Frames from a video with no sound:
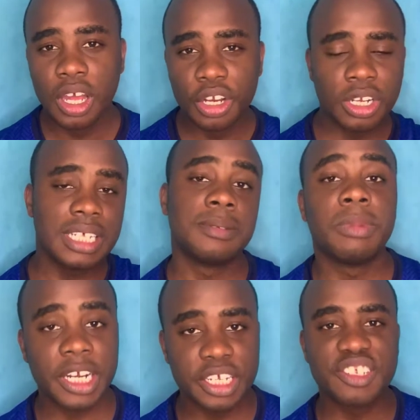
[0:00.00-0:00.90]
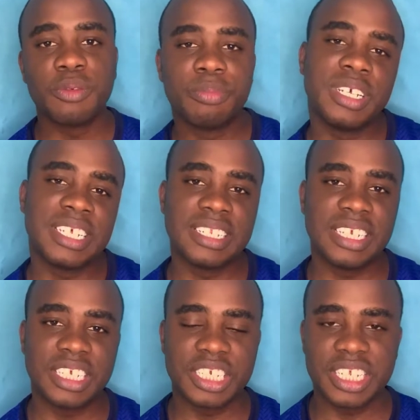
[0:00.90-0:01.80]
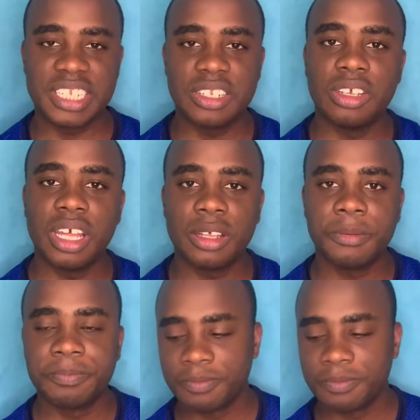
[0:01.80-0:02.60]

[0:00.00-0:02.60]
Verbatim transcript: Now let's mark some presentations together.